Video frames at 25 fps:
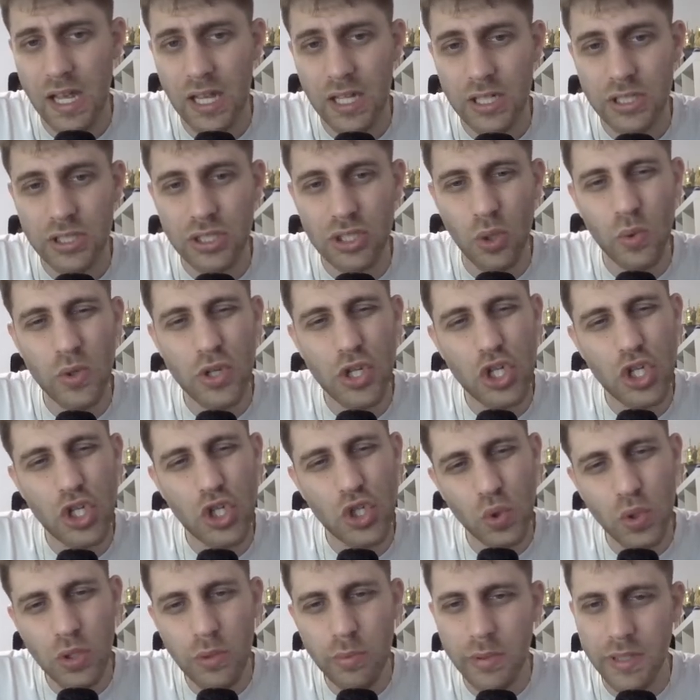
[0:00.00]
So it
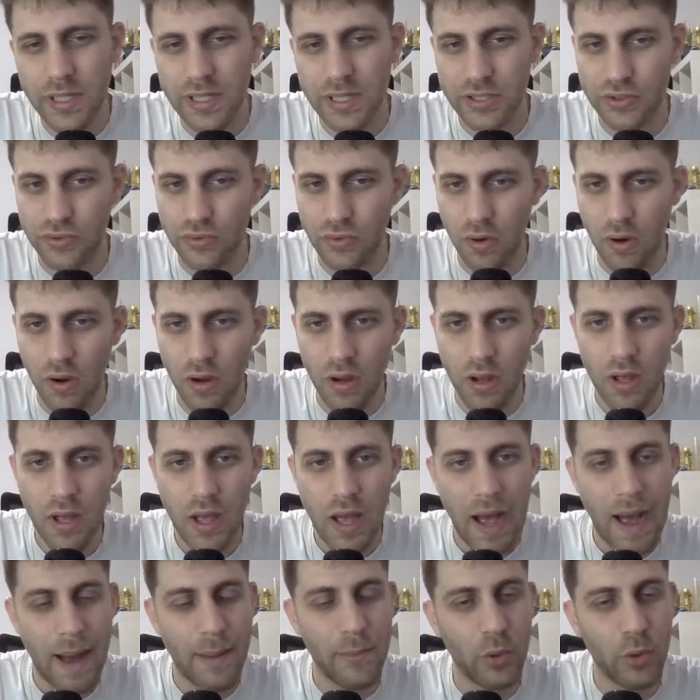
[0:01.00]
should be a draw.
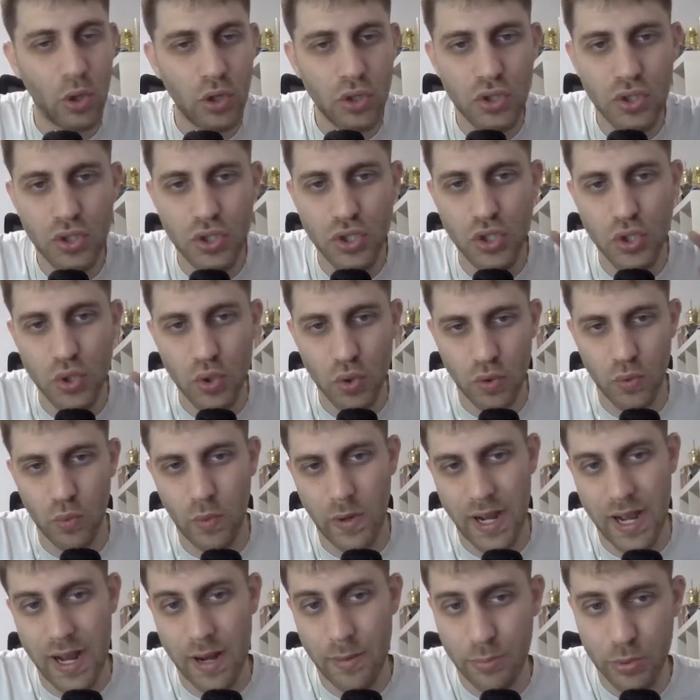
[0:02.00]
I'm not sure
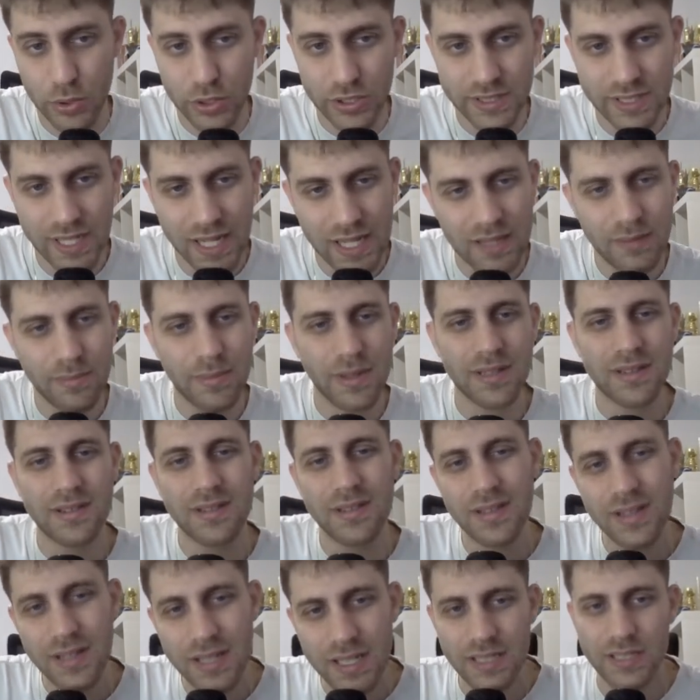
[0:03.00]
100%,
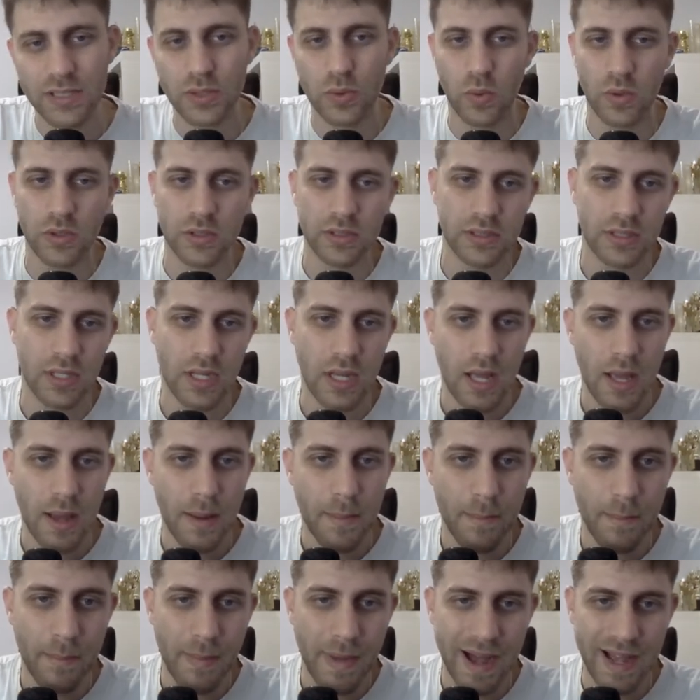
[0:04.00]
but this was
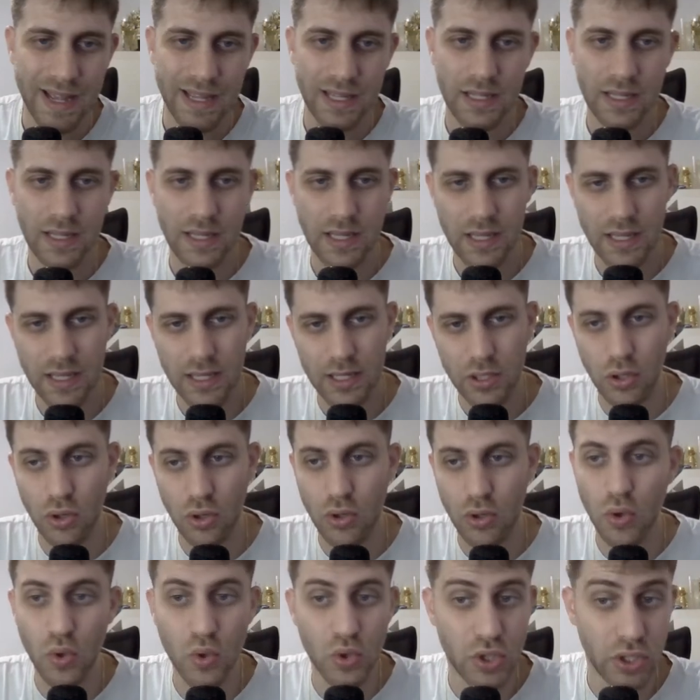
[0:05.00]
my
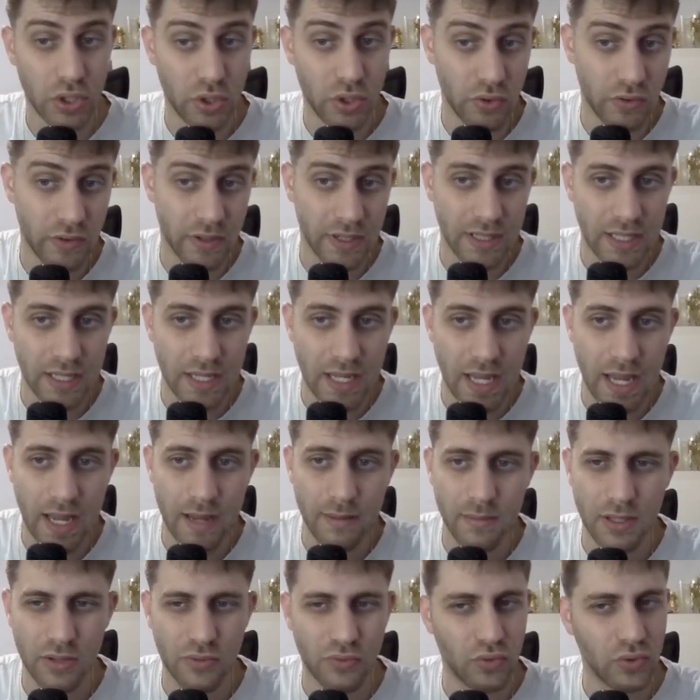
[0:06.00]
conclusion during the
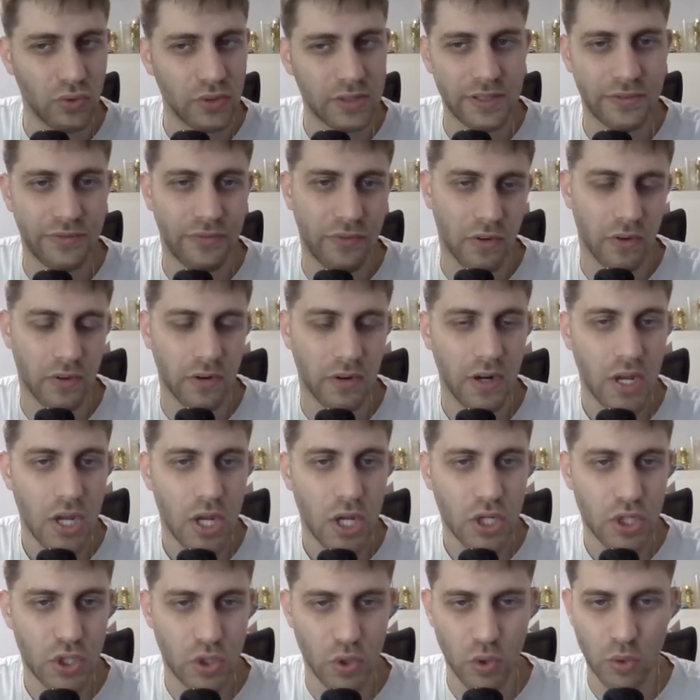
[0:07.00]
game, that rook c4
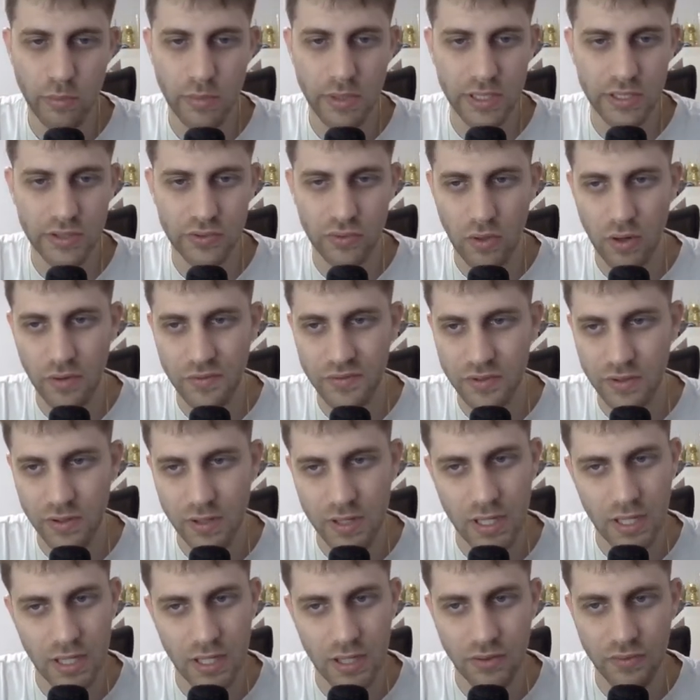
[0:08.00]
should be a draw after
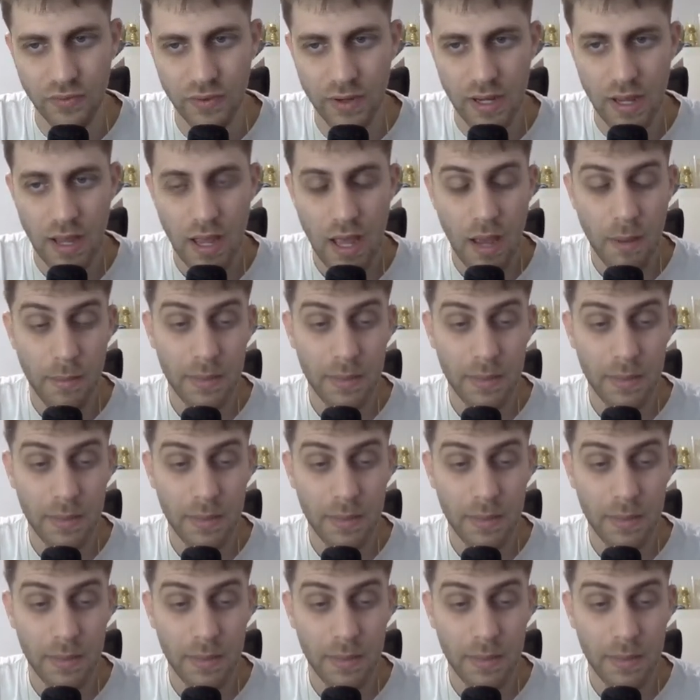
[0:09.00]
king e3.